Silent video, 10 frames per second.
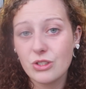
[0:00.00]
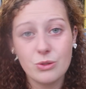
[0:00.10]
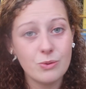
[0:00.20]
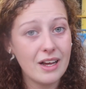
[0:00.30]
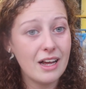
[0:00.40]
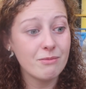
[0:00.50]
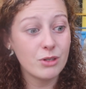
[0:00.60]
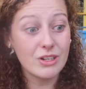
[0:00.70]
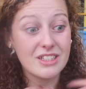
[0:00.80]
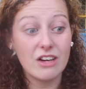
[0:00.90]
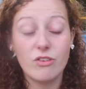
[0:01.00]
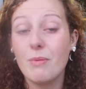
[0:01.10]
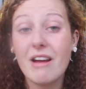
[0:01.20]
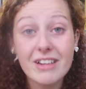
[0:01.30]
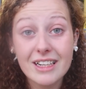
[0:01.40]
to go to South
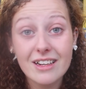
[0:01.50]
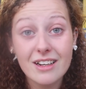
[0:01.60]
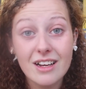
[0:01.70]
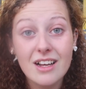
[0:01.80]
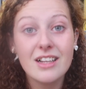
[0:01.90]
America.